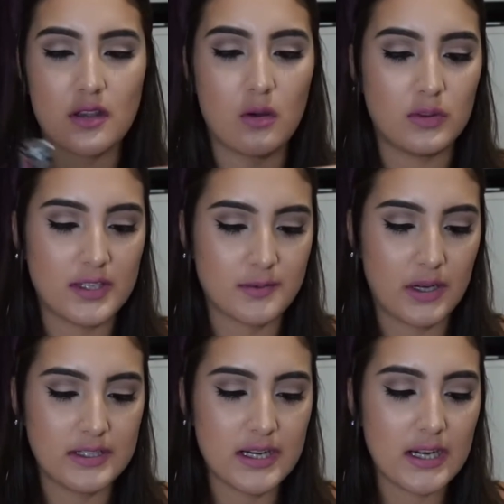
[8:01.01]
So that's
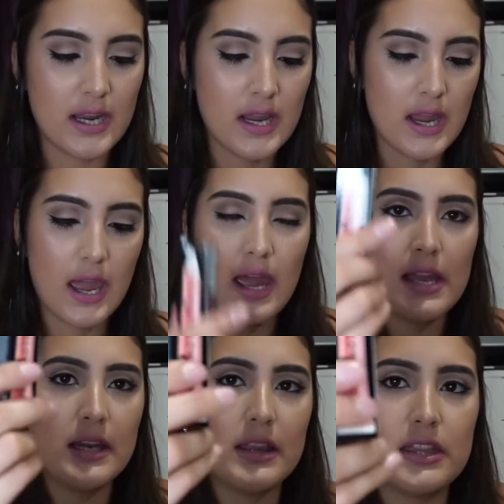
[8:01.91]
what I did,
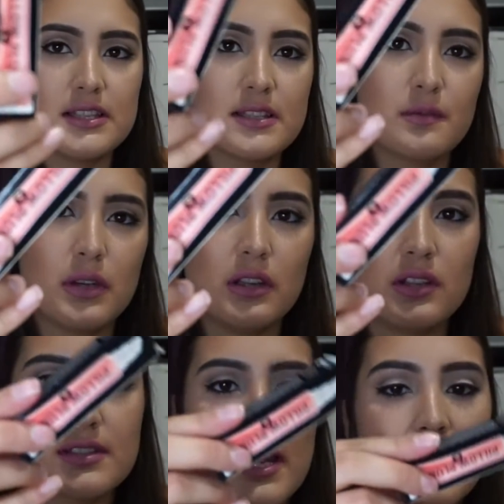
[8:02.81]
and this is what it
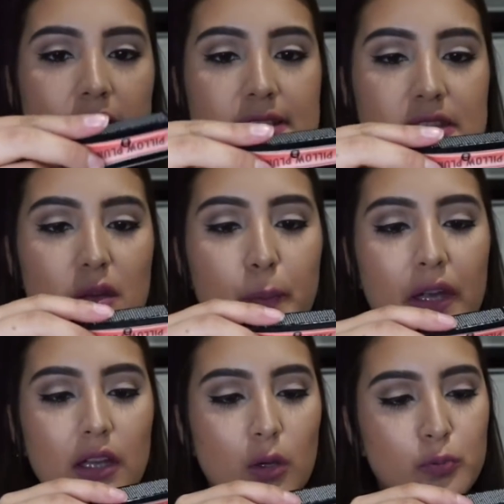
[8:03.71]
looks like. It's the
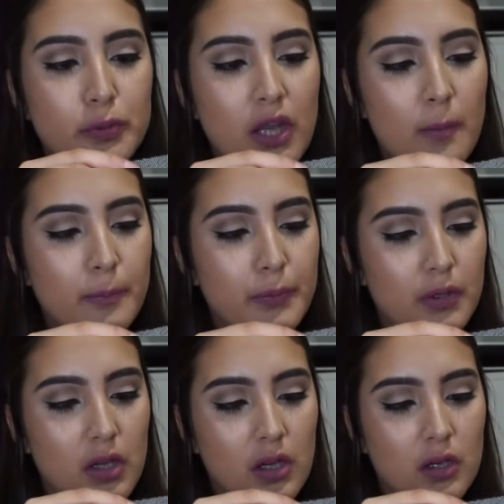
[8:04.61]
Pillow Plump
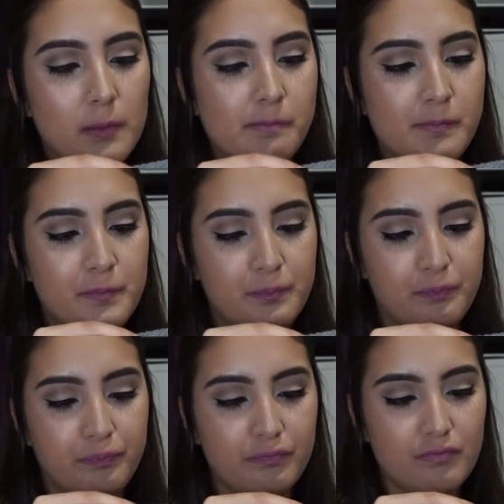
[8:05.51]
um,
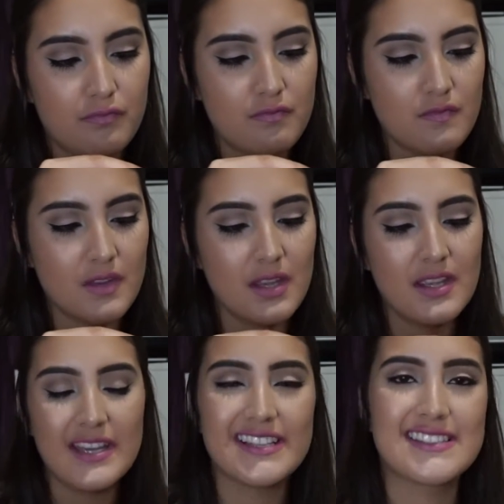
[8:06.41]

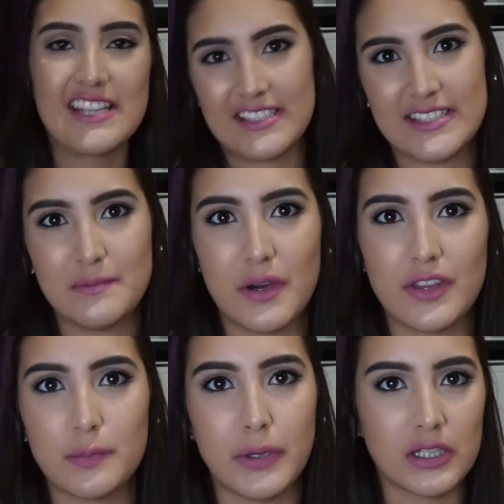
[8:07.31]
Sexy
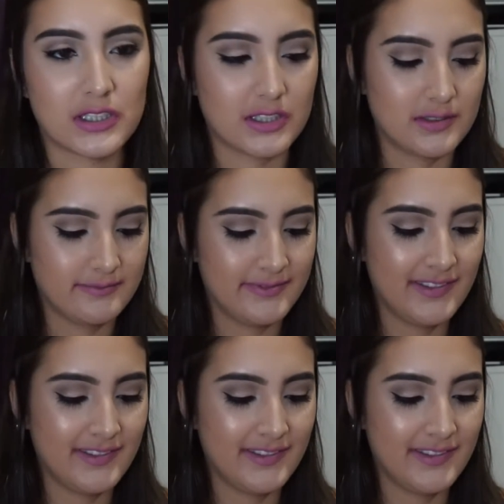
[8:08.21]
Mother Pucker.